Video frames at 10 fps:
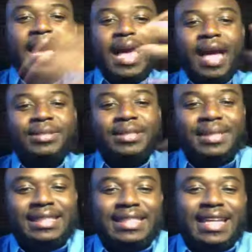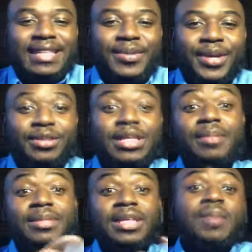Hey, what's up? This is Antonio
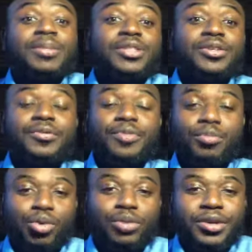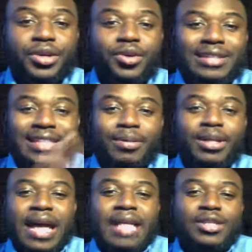Thompson coming to you from Brooklyn, New York. today I want
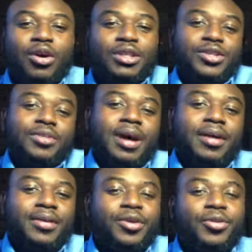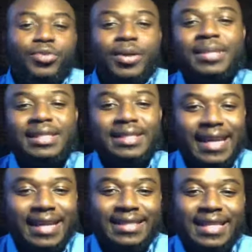to talk to you about, you know, three
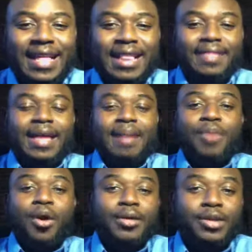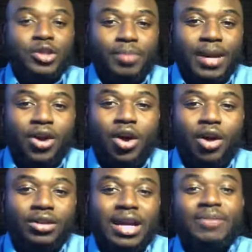mistakes that marketers make
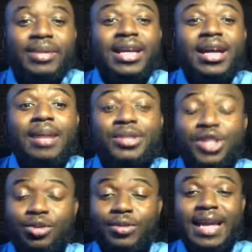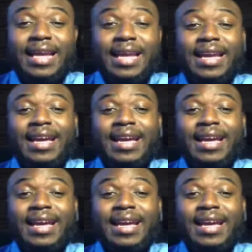online when it comes to creating